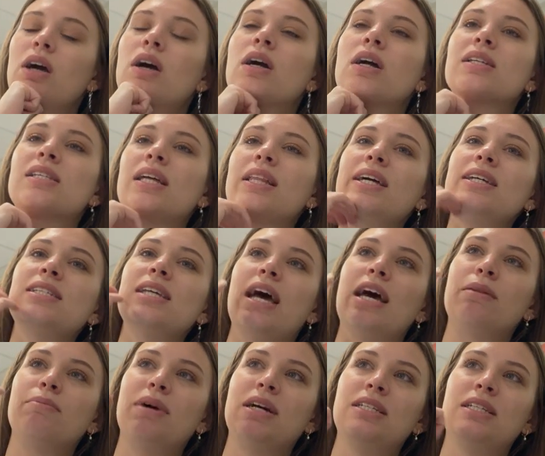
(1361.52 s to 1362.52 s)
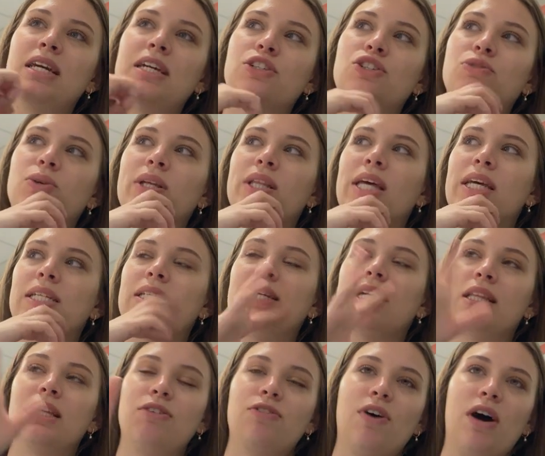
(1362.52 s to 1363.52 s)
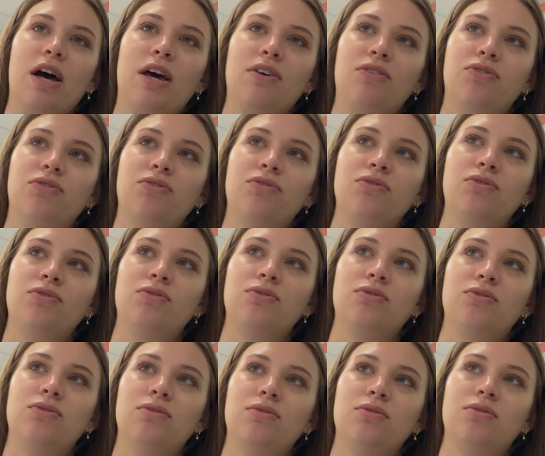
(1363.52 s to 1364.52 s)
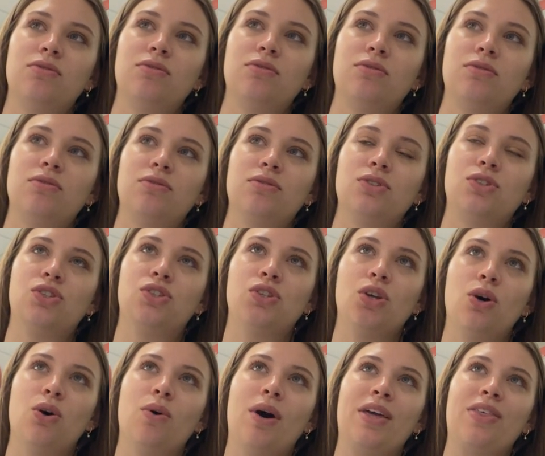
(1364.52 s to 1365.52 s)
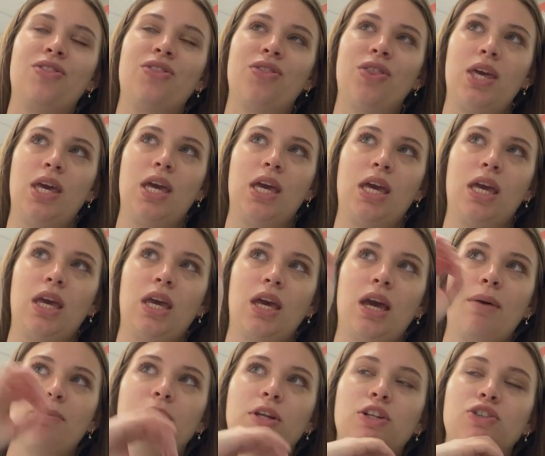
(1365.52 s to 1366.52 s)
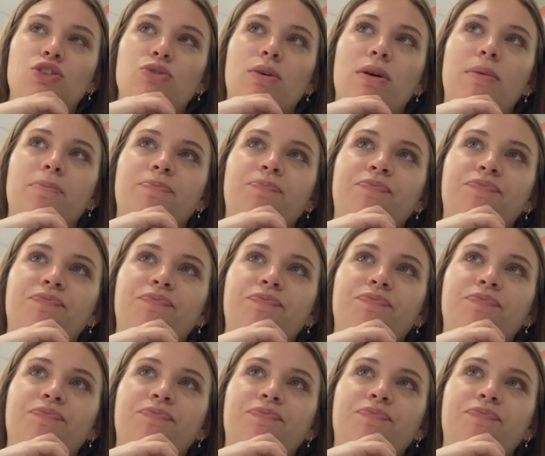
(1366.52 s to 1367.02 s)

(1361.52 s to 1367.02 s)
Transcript: Cause I like to end my day doing like daily five. So I think I'm gonna do it